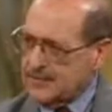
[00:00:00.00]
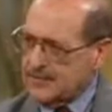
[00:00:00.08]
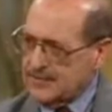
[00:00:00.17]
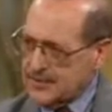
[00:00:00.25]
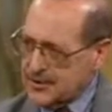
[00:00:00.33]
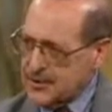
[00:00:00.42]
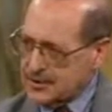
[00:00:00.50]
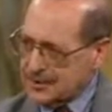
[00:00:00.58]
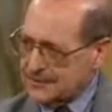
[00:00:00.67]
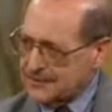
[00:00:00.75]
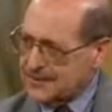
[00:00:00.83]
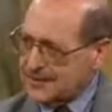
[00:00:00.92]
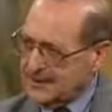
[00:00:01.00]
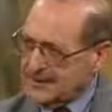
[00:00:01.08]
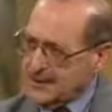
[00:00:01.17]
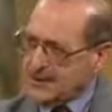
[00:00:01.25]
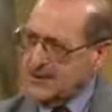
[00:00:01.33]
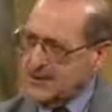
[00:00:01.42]
a physician
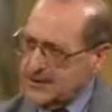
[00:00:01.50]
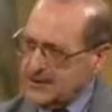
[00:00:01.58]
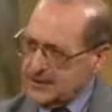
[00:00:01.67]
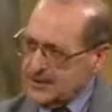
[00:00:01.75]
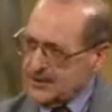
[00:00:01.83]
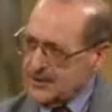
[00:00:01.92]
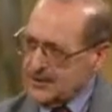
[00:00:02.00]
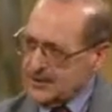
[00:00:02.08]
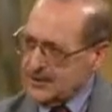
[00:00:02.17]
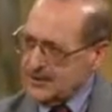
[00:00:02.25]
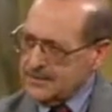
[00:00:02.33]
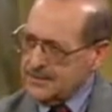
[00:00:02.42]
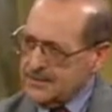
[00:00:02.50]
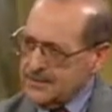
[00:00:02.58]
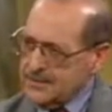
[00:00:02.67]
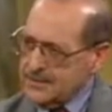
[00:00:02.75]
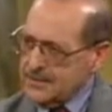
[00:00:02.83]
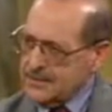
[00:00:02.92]
so I could treat the kids.
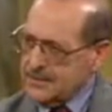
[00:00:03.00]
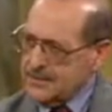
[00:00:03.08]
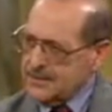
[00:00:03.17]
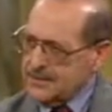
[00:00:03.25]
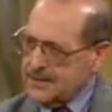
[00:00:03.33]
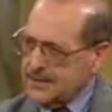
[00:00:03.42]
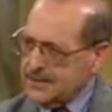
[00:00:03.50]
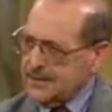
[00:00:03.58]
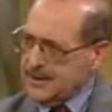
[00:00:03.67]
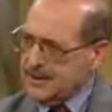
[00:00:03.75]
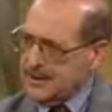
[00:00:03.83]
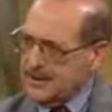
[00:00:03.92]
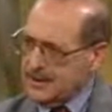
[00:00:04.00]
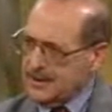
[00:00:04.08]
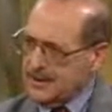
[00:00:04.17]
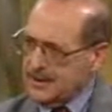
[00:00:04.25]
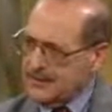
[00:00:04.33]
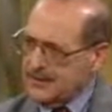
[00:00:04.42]
It's been the biggest blessing in my
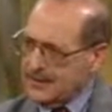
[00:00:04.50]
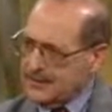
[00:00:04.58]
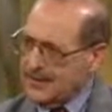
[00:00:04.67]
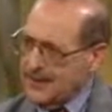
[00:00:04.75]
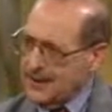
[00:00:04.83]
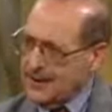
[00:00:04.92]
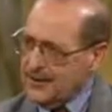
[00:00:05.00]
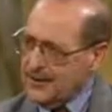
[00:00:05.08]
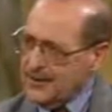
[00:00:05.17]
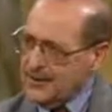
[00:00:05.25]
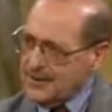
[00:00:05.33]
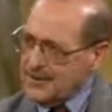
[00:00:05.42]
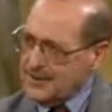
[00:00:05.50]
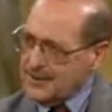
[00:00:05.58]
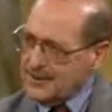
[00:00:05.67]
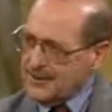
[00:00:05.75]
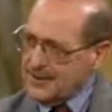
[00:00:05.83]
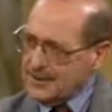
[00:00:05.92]
life to get fired so I
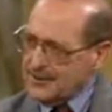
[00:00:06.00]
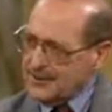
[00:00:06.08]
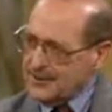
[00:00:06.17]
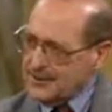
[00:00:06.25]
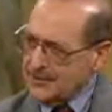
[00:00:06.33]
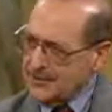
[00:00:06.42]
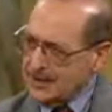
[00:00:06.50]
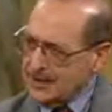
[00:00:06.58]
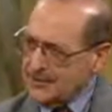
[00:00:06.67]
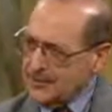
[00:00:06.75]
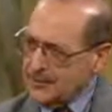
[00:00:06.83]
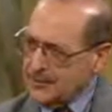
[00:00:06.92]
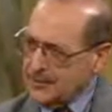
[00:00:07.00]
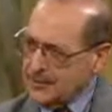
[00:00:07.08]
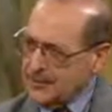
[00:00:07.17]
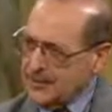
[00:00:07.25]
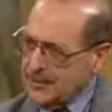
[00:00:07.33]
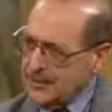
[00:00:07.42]
could be a doctor and I can heal
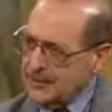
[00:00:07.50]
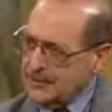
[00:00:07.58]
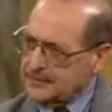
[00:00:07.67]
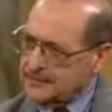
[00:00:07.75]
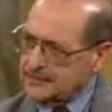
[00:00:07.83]
people now.